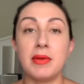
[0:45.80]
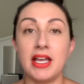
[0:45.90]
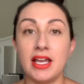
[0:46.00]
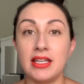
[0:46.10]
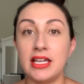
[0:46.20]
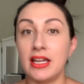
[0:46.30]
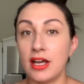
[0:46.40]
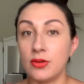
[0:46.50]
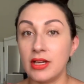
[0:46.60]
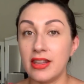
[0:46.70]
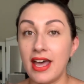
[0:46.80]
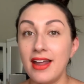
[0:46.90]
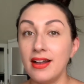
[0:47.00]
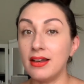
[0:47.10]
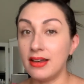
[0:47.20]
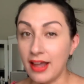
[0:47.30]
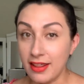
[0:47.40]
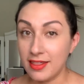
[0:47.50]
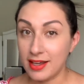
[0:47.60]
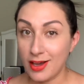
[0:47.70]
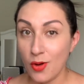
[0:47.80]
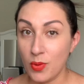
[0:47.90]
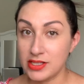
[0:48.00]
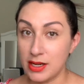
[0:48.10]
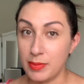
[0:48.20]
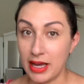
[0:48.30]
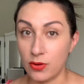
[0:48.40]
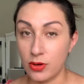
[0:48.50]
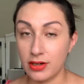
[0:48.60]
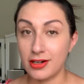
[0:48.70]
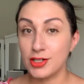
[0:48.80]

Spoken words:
And then not only that, nothing was on back order.